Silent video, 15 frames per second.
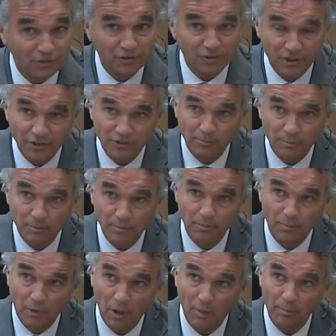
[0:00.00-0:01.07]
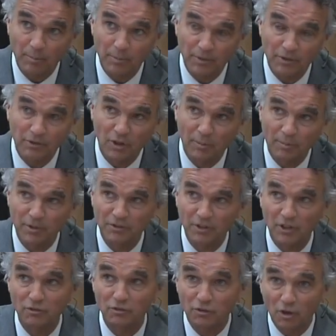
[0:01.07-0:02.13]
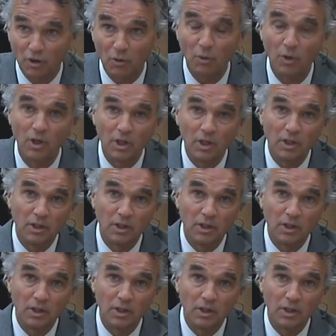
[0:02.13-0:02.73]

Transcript: These, these, com these companies are so